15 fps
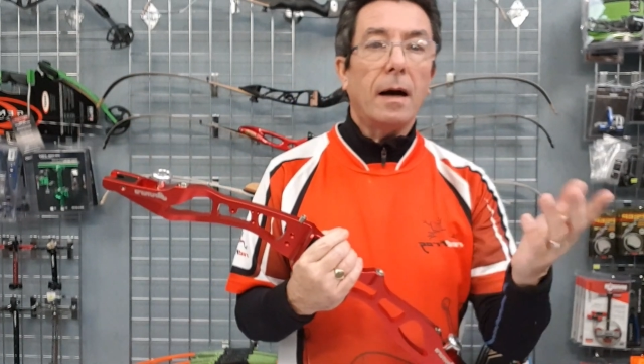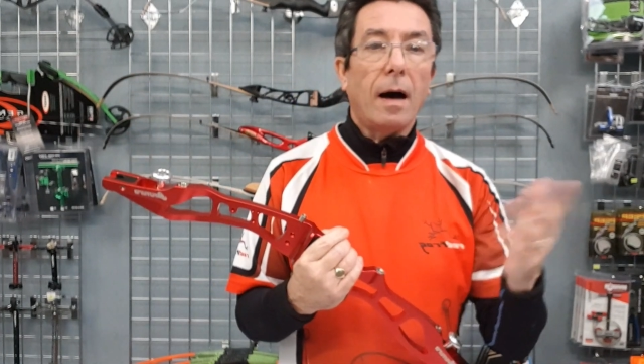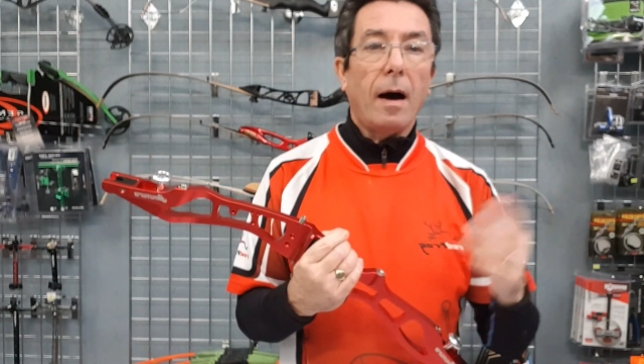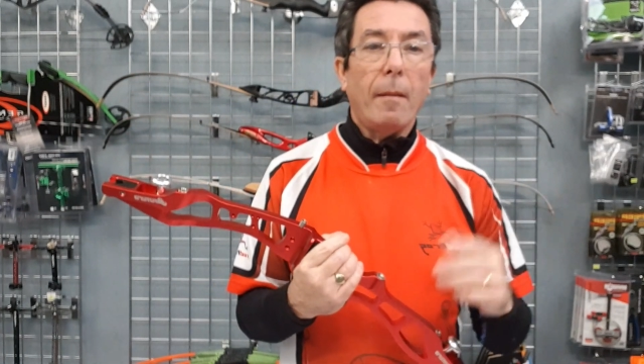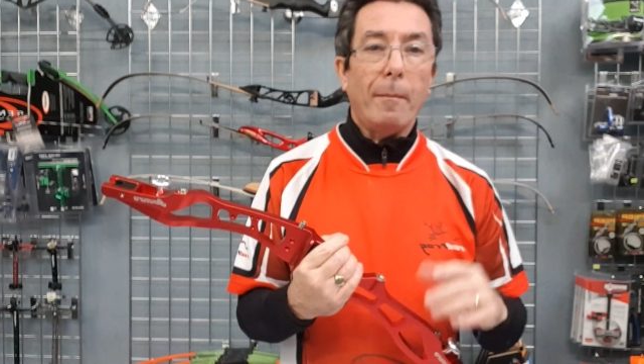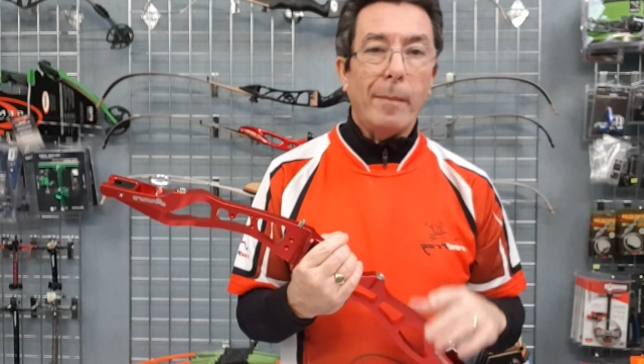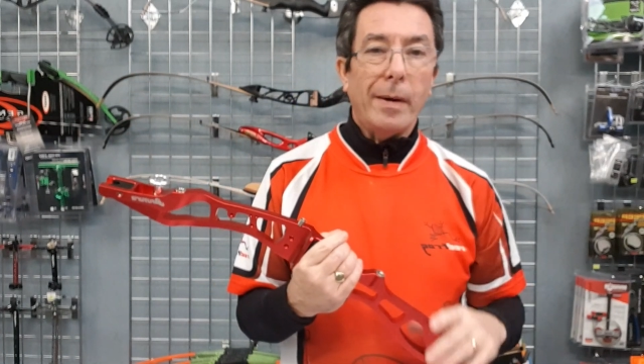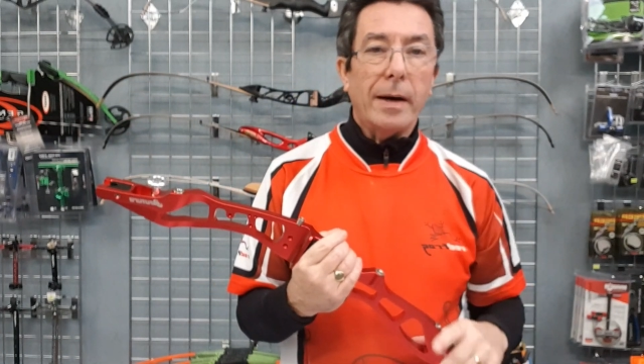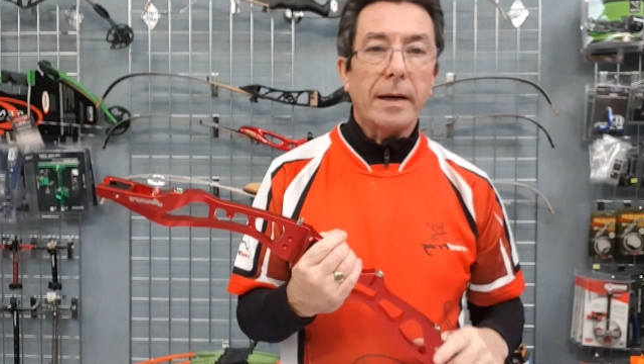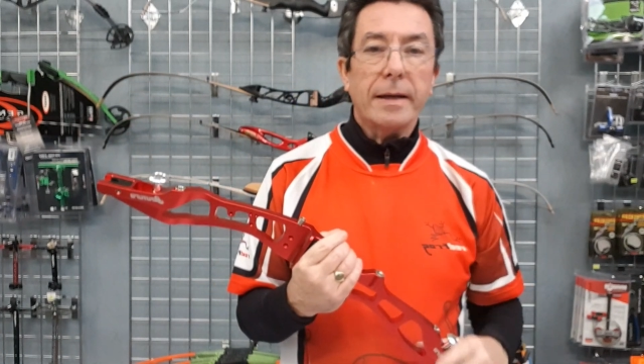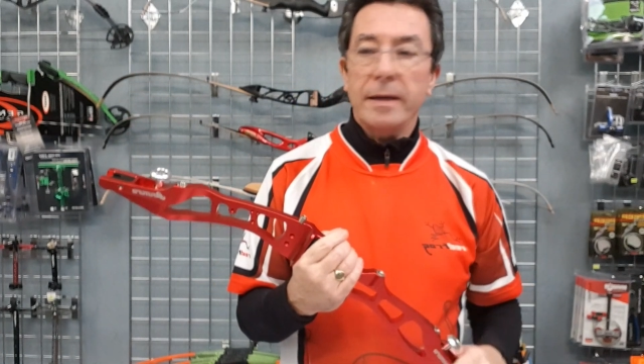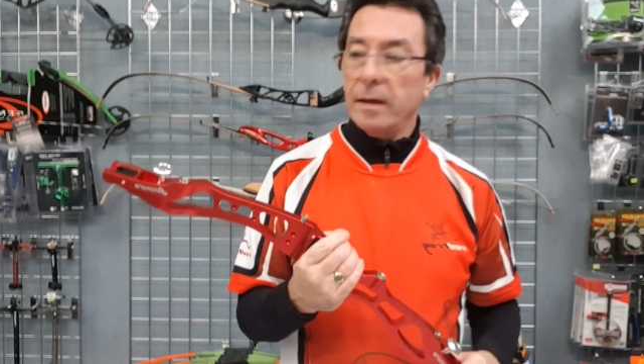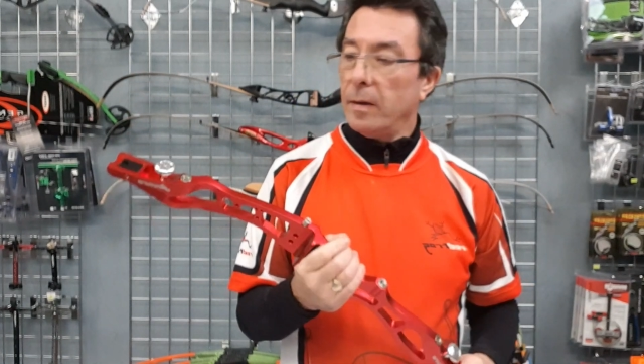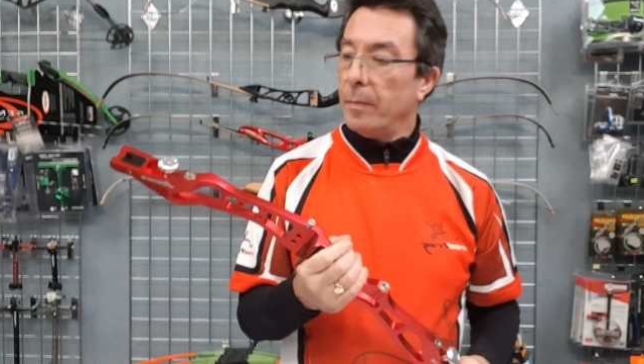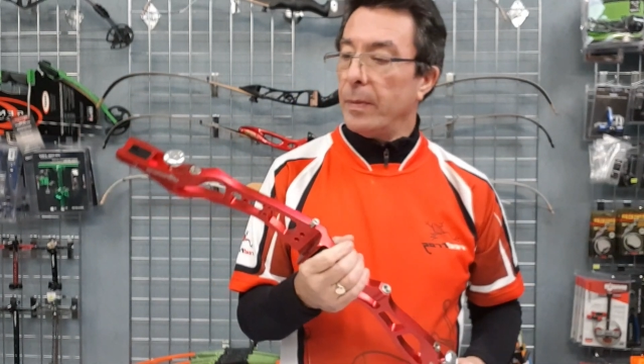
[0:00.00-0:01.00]
up
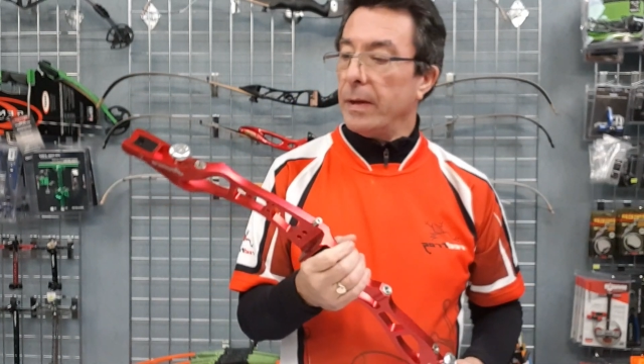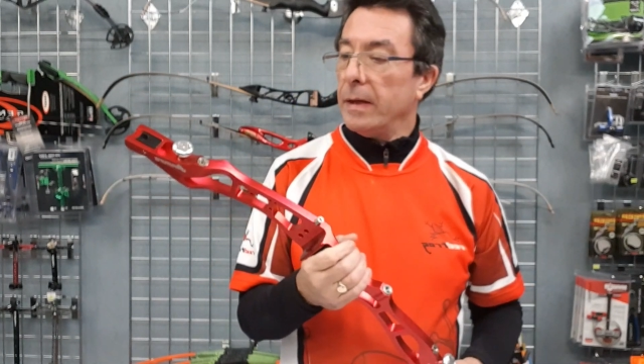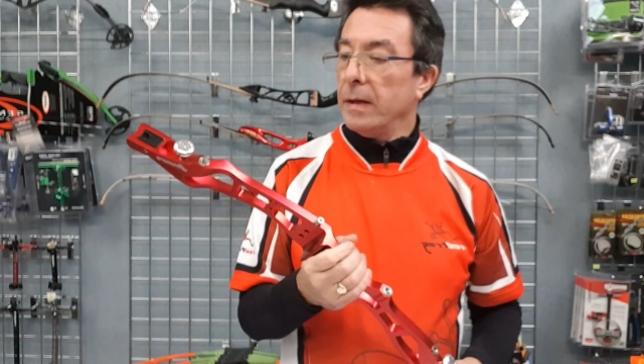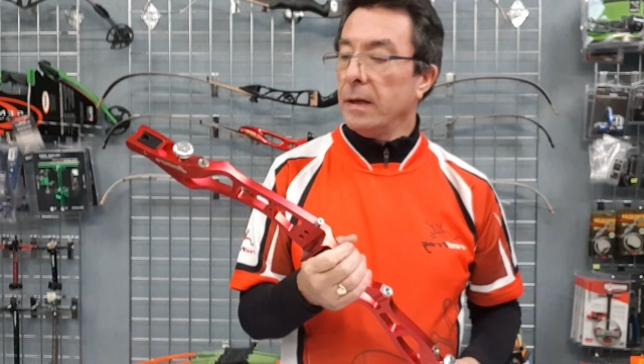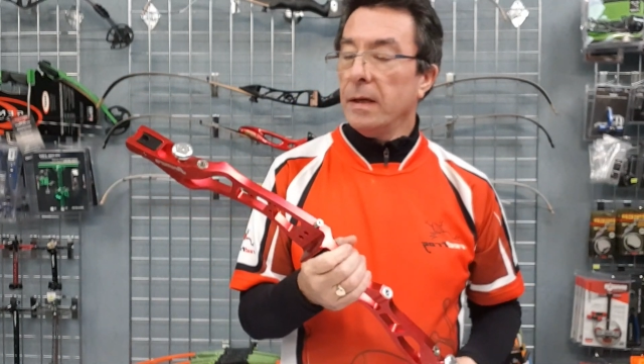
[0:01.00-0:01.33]
market a bit.